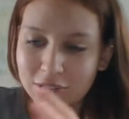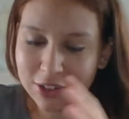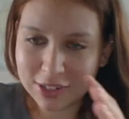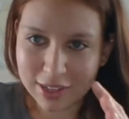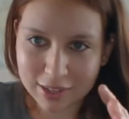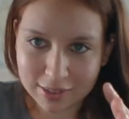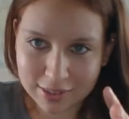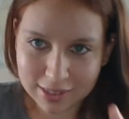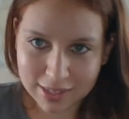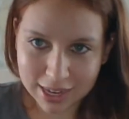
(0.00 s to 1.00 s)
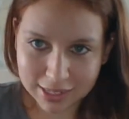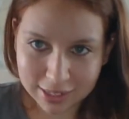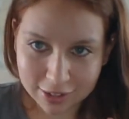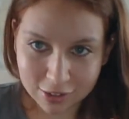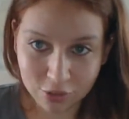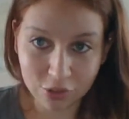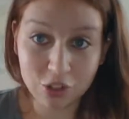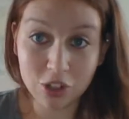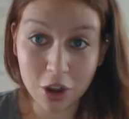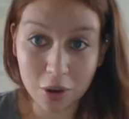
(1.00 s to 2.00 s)
just a set
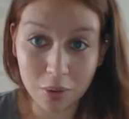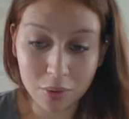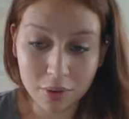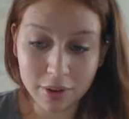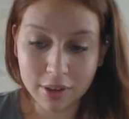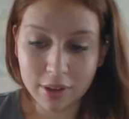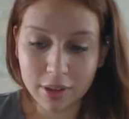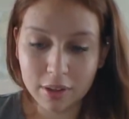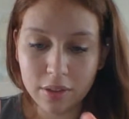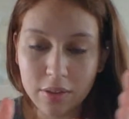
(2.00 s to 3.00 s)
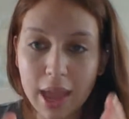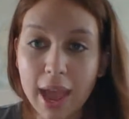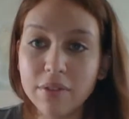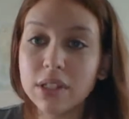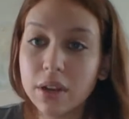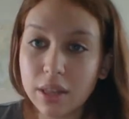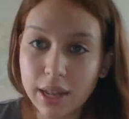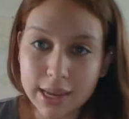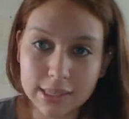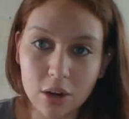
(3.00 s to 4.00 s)
show, Avatar: The
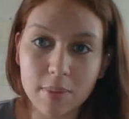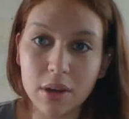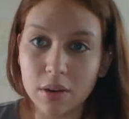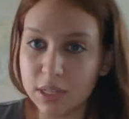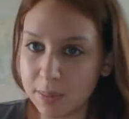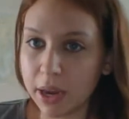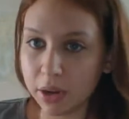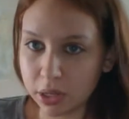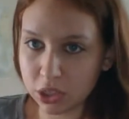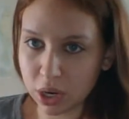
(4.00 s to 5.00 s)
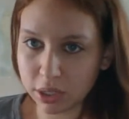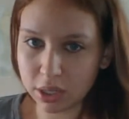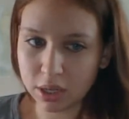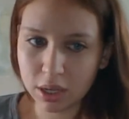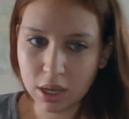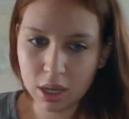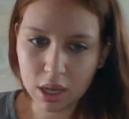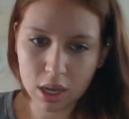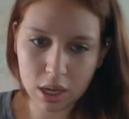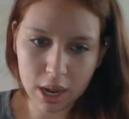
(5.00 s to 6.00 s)
Last Airbender is better constructed.
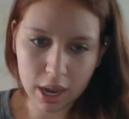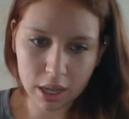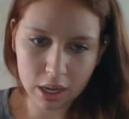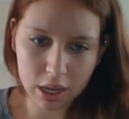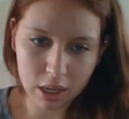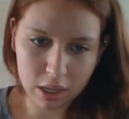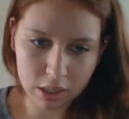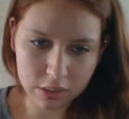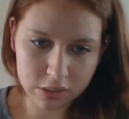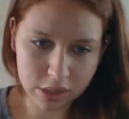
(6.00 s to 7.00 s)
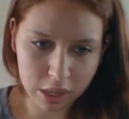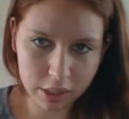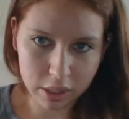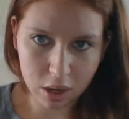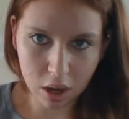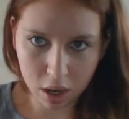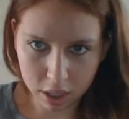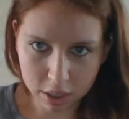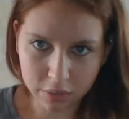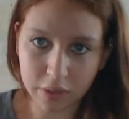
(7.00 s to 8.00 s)
It had a solid
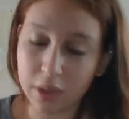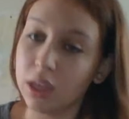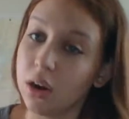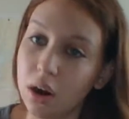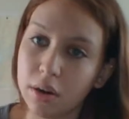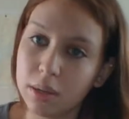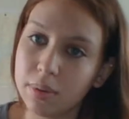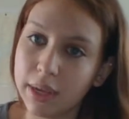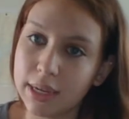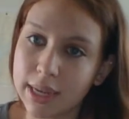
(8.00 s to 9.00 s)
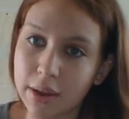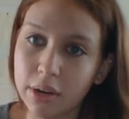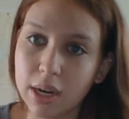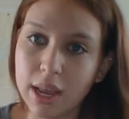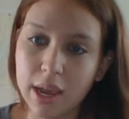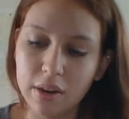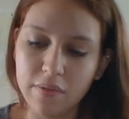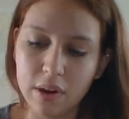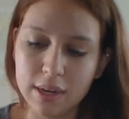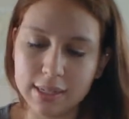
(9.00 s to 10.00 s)
arc that they had already planned out. It had a
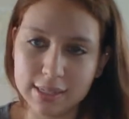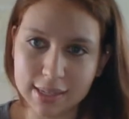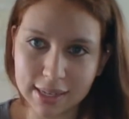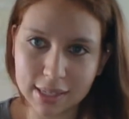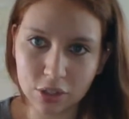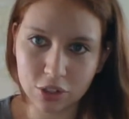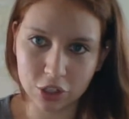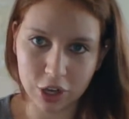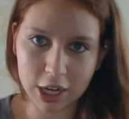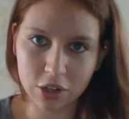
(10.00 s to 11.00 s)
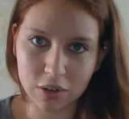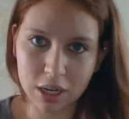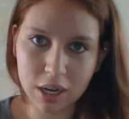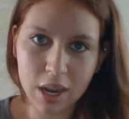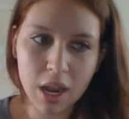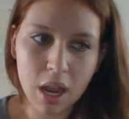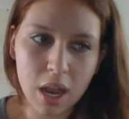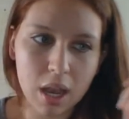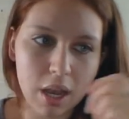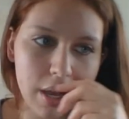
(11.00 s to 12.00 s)
very set trajectory.
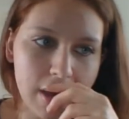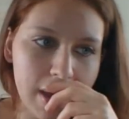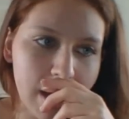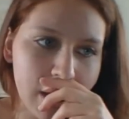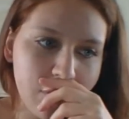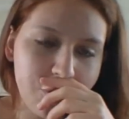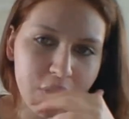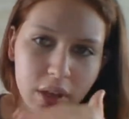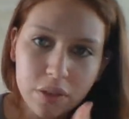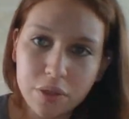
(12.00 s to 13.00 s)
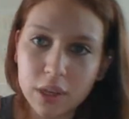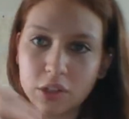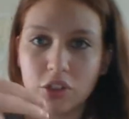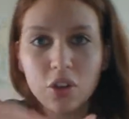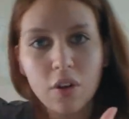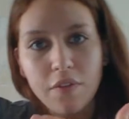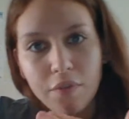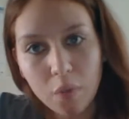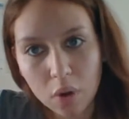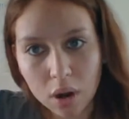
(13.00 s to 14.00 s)
I think things took
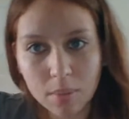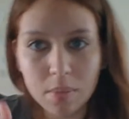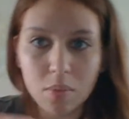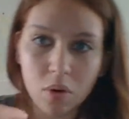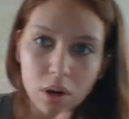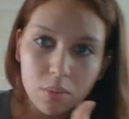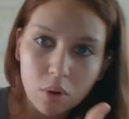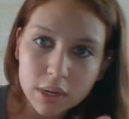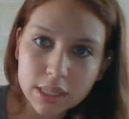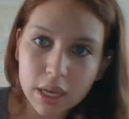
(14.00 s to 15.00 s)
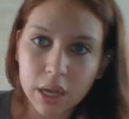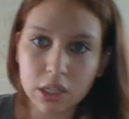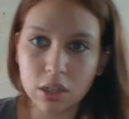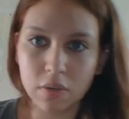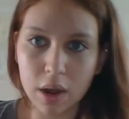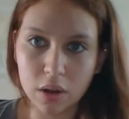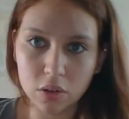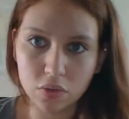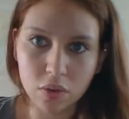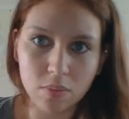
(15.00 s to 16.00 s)
form more and more as they got into the
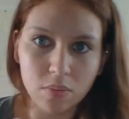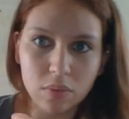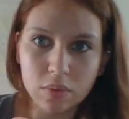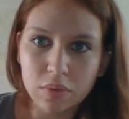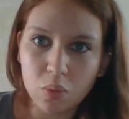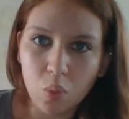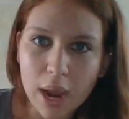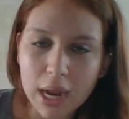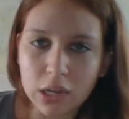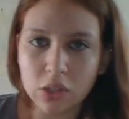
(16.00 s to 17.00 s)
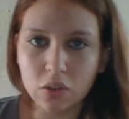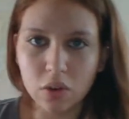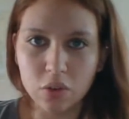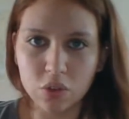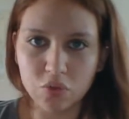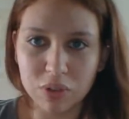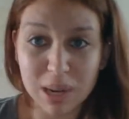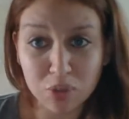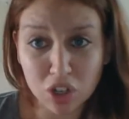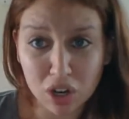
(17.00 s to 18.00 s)
writer's room, the way Zuko's
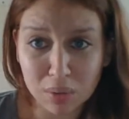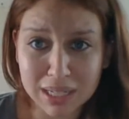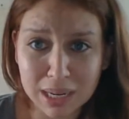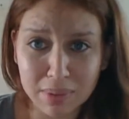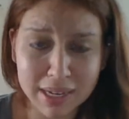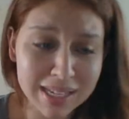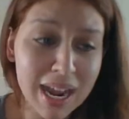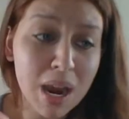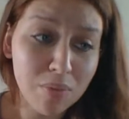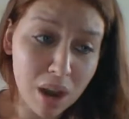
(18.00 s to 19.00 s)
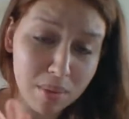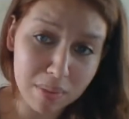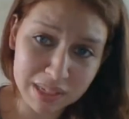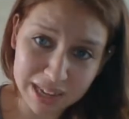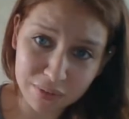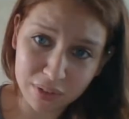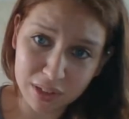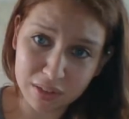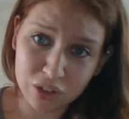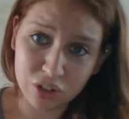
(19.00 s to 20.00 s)
redemption arc would take place, probably
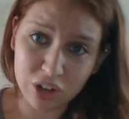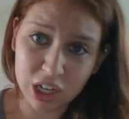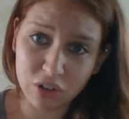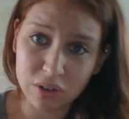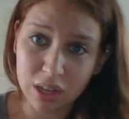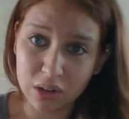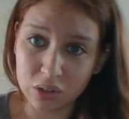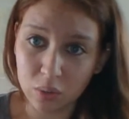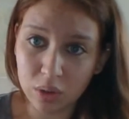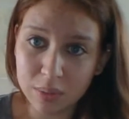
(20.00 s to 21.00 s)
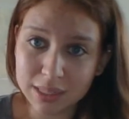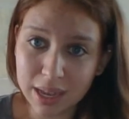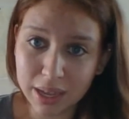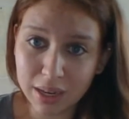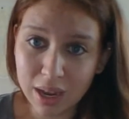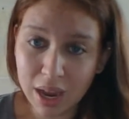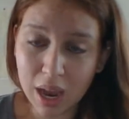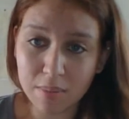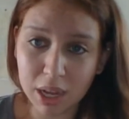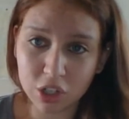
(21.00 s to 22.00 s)
definitely the trajectory that Azula was on.
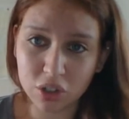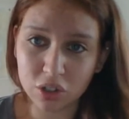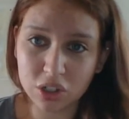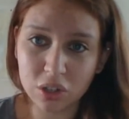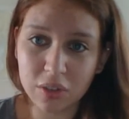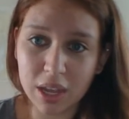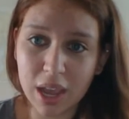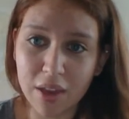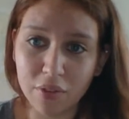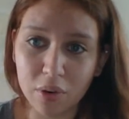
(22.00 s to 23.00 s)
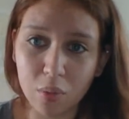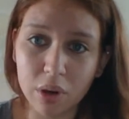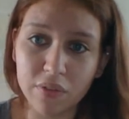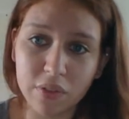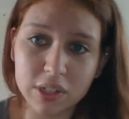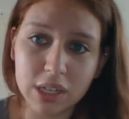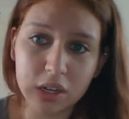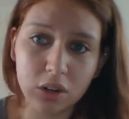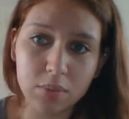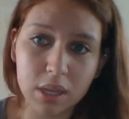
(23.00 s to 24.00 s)
I'm not sure they ever would have foreseen
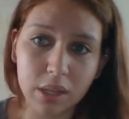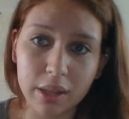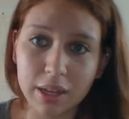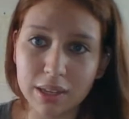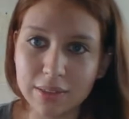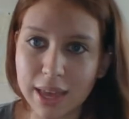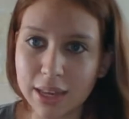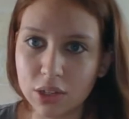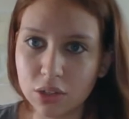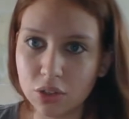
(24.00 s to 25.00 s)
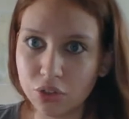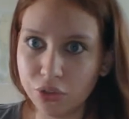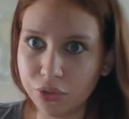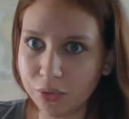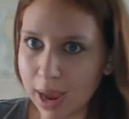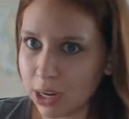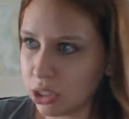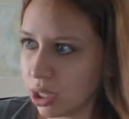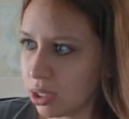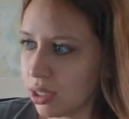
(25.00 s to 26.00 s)
her being like that
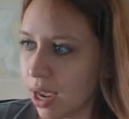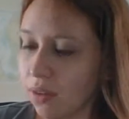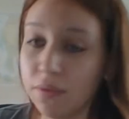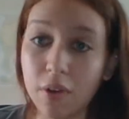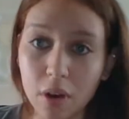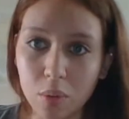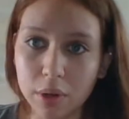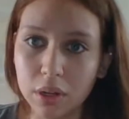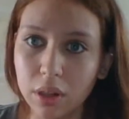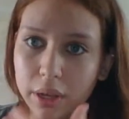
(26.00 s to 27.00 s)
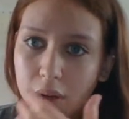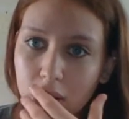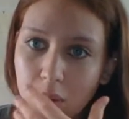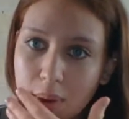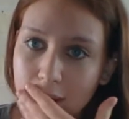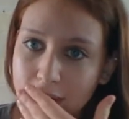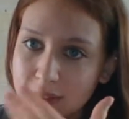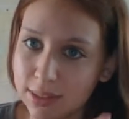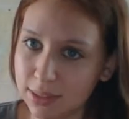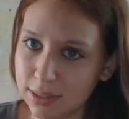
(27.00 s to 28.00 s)
tragic downfall where you're like, oh wow, this
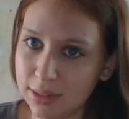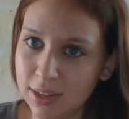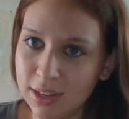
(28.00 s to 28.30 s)
is,